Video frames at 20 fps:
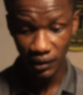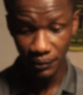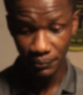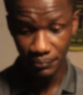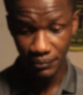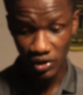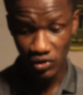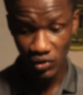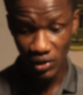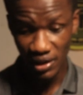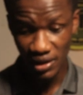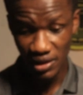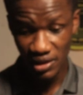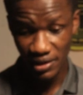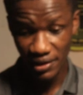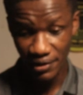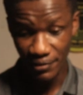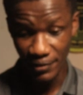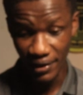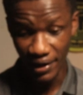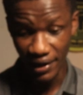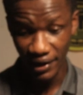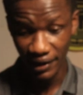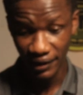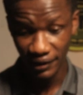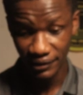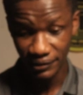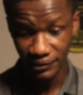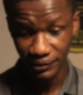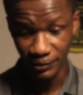between this
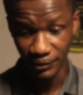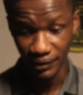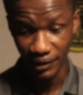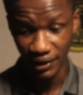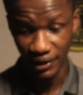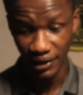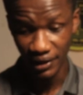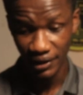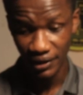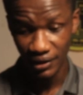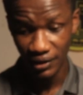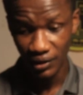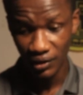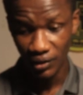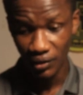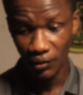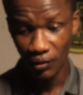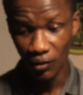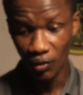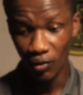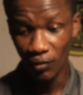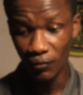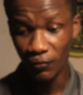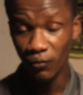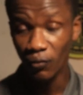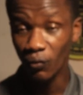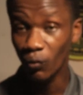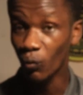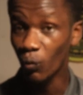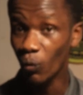area, okay,
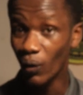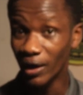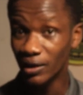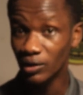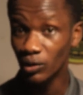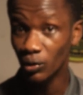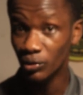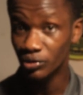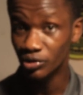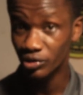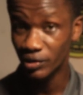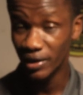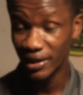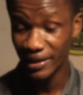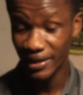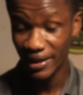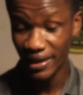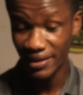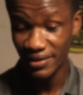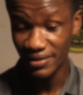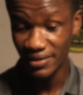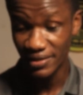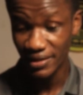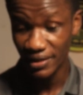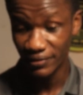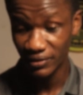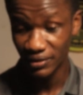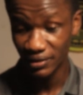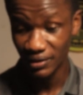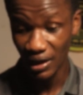of
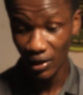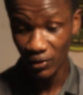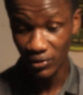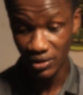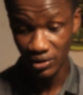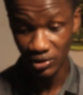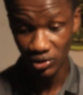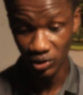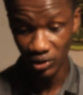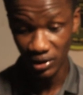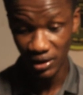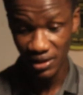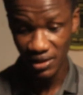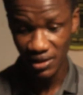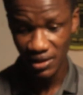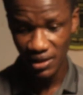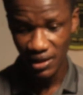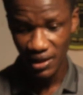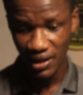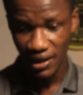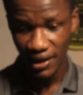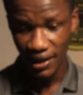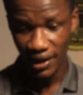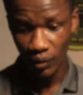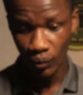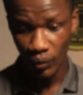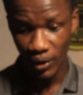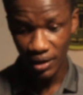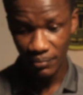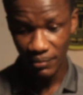$107,000
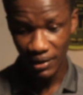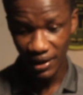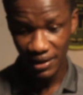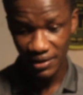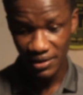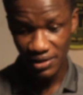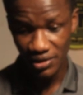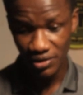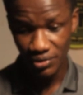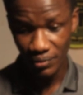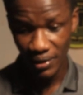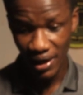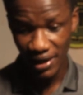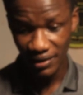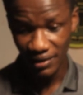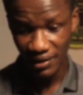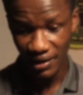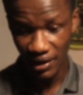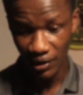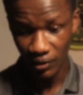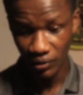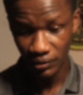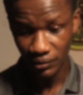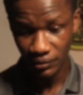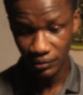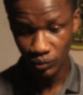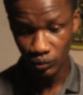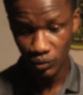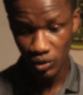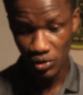and where the market is right now,
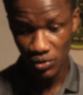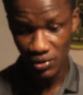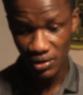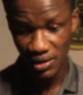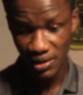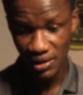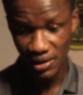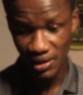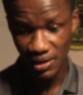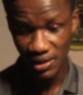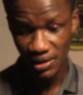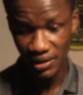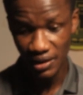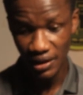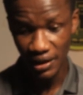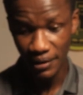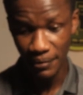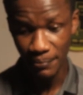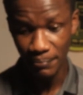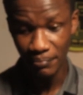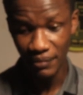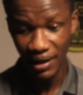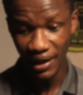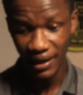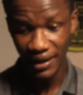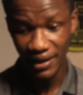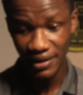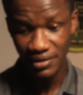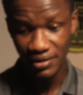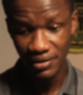we should see the
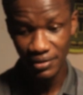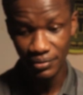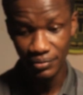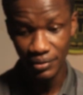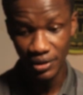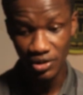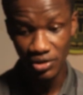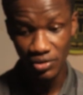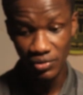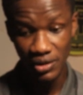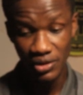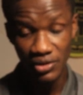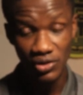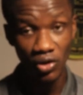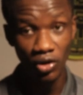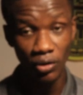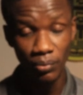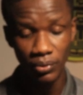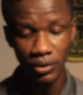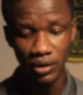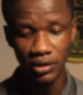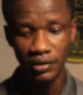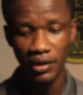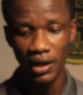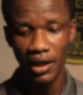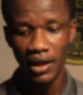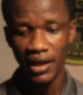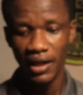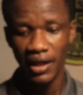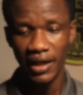market retrace upward.
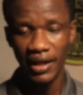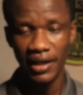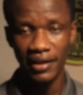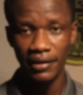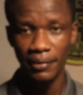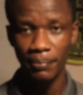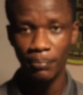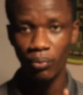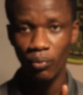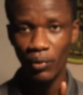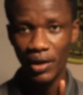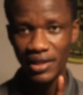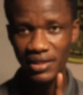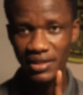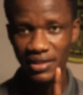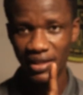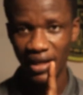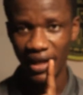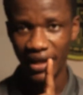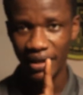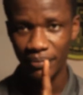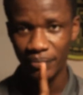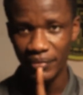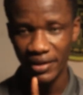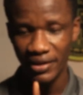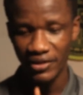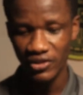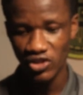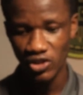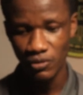And the point I am
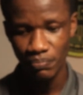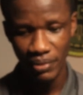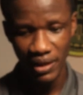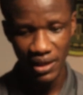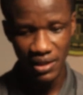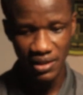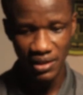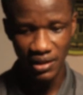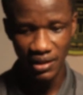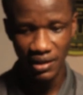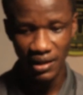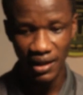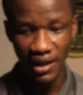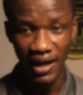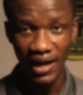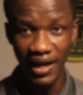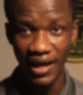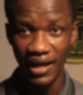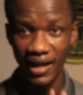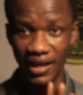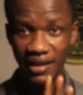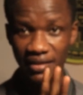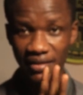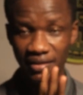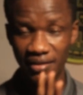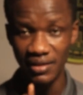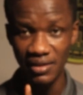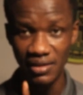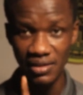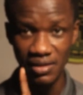expecting are
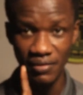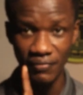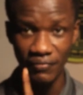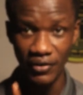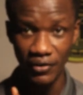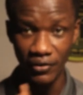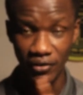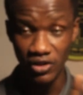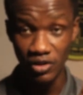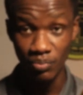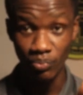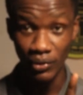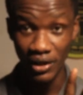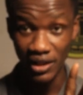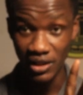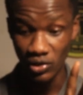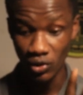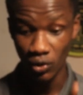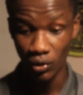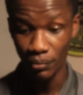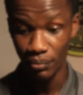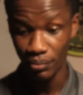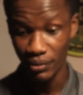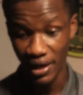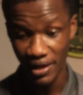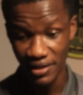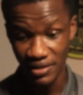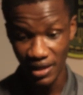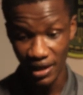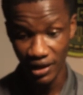these various points on
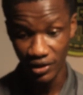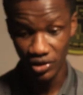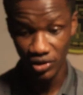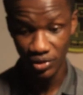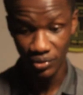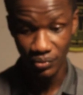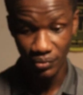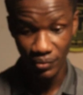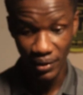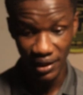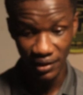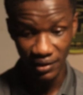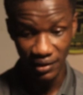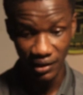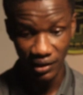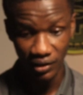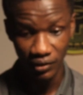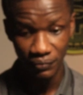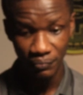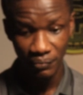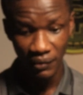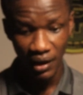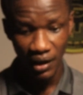price action right now.